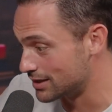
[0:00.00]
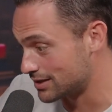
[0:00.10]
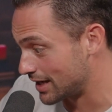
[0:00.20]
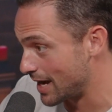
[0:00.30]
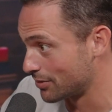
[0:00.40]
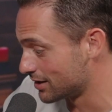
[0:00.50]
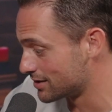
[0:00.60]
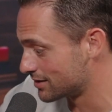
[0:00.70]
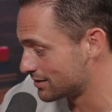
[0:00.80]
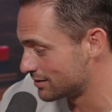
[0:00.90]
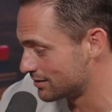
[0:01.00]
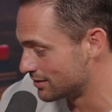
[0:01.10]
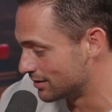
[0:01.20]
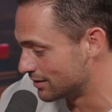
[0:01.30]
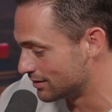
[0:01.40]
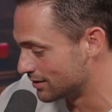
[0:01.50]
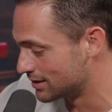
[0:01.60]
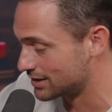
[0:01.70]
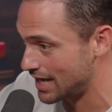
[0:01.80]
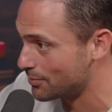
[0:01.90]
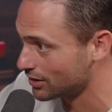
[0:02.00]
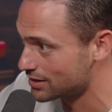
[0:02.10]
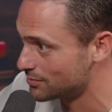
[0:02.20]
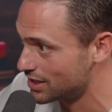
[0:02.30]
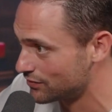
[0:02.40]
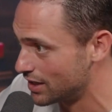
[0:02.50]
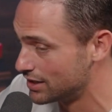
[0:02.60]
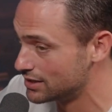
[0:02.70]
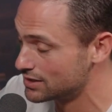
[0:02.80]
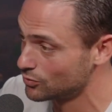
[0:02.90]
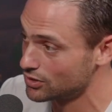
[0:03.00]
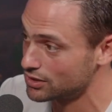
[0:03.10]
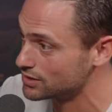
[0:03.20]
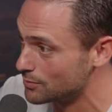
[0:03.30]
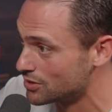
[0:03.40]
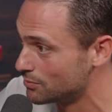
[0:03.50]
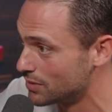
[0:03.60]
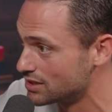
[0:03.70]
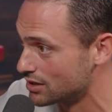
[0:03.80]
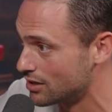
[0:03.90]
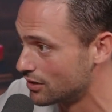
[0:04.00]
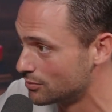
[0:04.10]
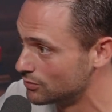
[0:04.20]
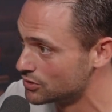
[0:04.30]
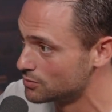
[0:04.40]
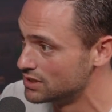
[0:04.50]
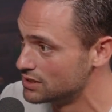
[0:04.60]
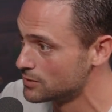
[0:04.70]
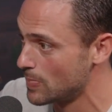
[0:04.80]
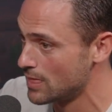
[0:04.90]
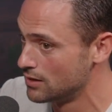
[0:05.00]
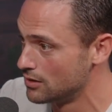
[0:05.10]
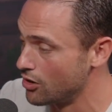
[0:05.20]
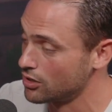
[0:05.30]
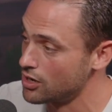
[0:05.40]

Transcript: It's a capitalist. It's capitalism at its finest, and we're a consumption-based economy, which means our